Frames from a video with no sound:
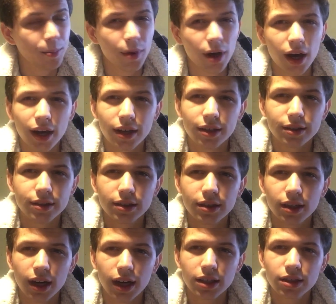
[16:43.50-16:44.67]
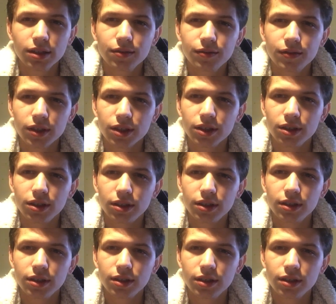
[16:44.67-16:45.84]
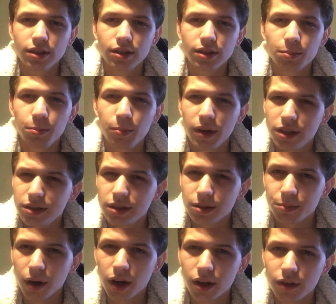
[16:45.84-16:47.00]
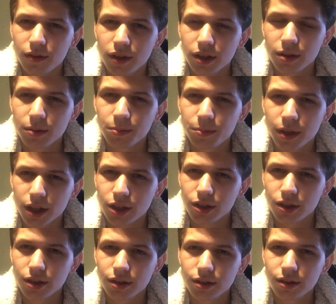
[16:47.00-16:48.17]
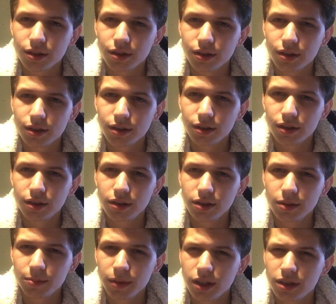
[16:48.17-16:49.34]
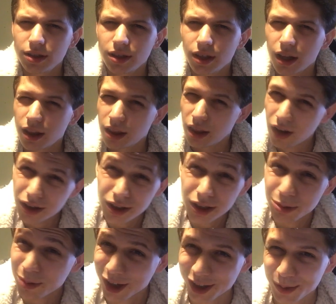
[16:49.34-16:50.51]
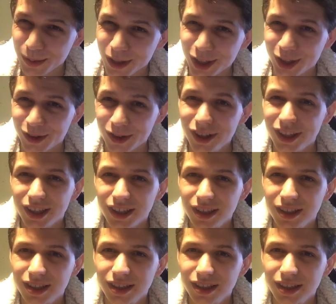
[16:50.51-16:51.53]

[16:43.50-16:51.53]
but I just feel it's missing part of the picture. It's missing a large part of the picture, really.